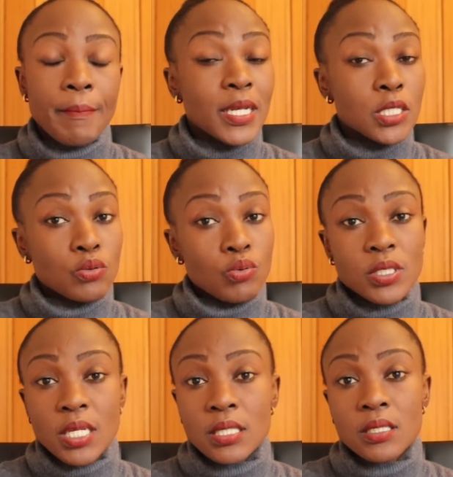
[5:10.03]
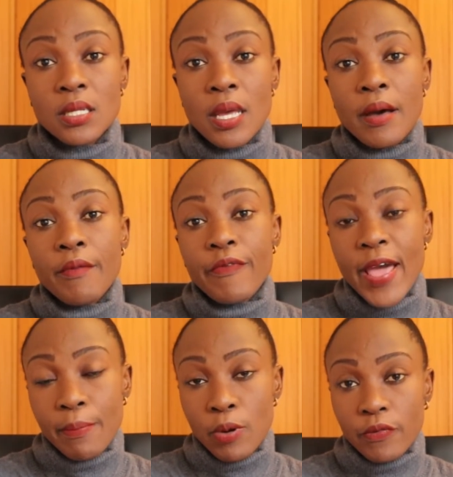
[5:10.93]
but it wasn't
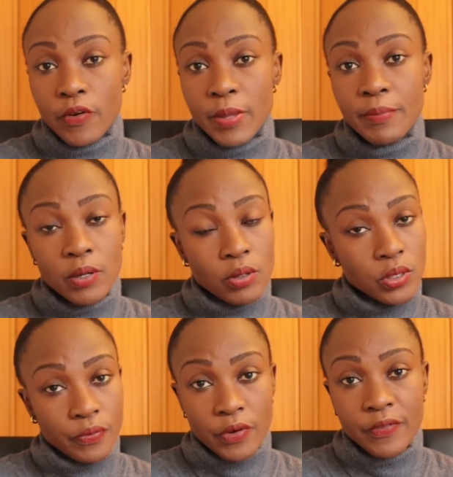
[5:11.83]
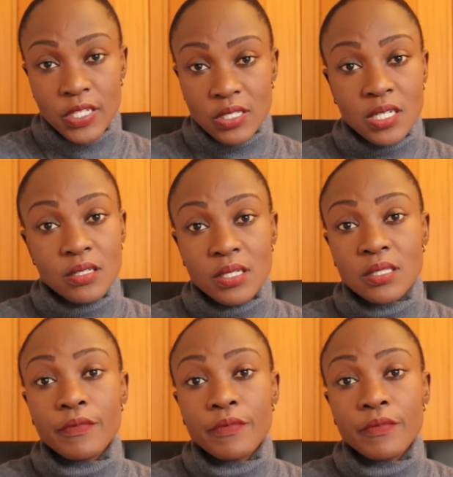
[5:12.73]
viable for me because of obvious reasons,